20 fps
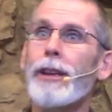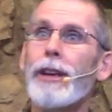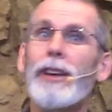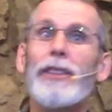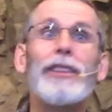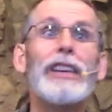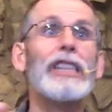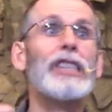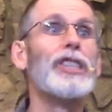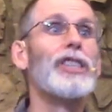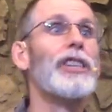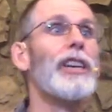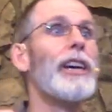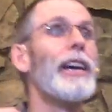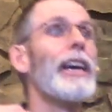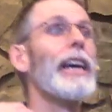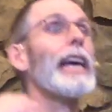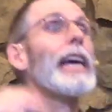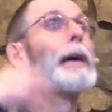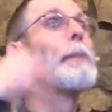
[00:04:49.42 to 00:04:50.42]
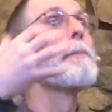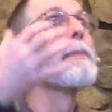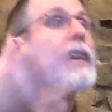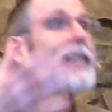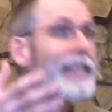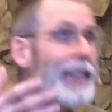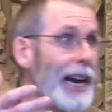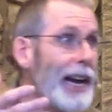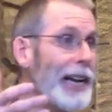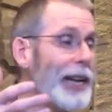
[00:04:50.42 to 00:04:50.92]
this
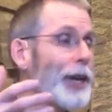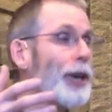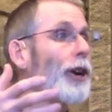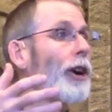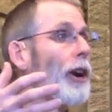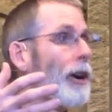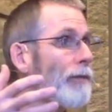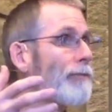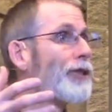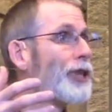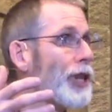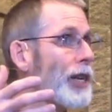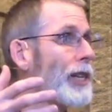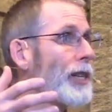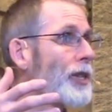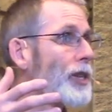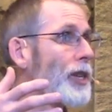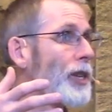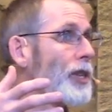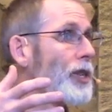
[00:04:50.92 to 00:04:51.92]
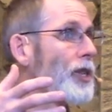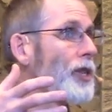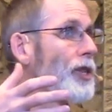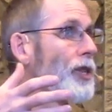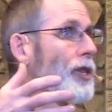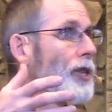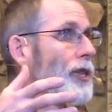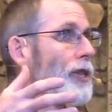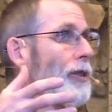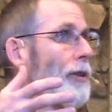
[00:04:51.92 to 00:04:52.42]
imitator of
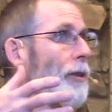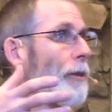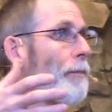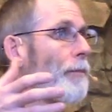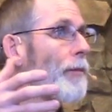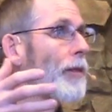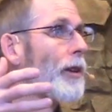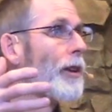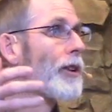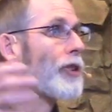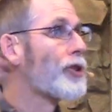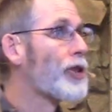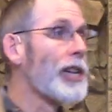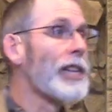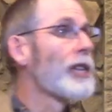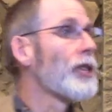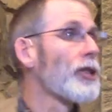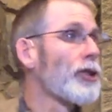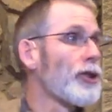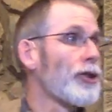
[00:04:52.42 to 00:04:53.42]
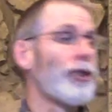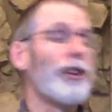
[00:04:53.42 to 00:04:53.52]
Jesus Jesus will